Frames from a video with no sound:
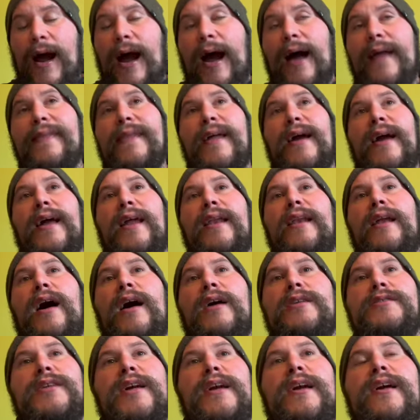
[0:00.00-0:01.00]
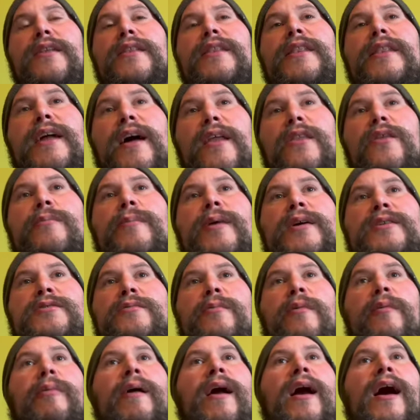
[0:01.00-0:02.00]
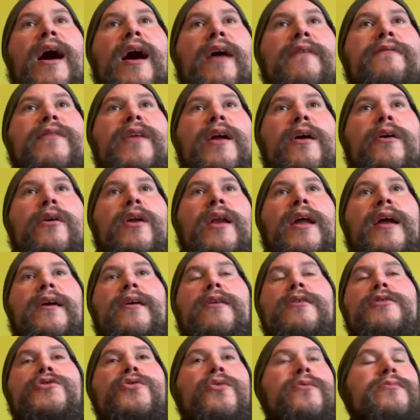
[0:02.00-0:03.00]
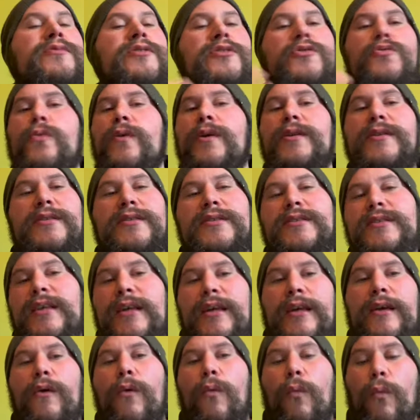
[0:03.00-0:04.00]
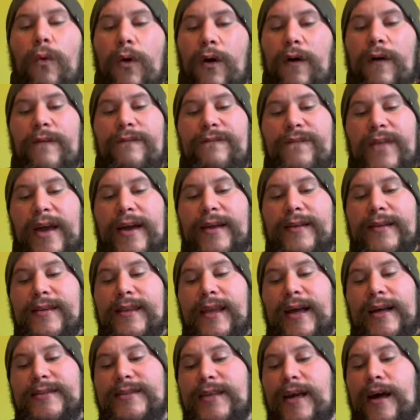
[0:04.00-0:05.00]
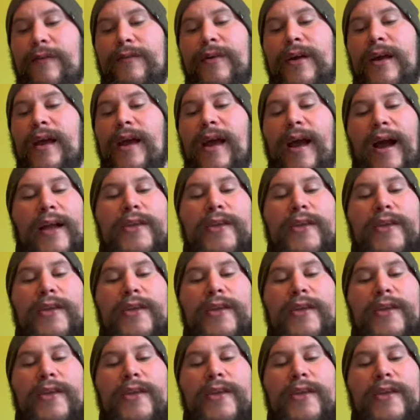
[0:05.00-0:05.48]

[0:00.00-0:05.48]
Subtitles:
and then I'll take another measurement about half an hour later. So I'm just wanting to see what effect that's having.